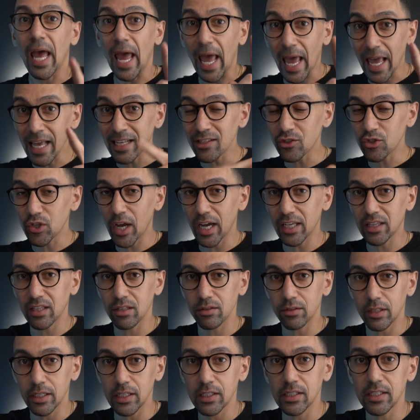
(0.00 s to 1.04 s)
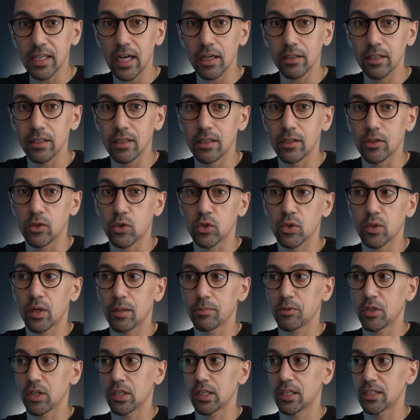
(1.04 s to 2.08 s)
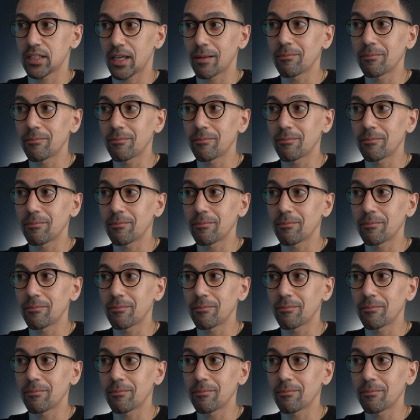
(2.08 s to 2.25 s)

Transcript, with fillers: and check the links down in the description because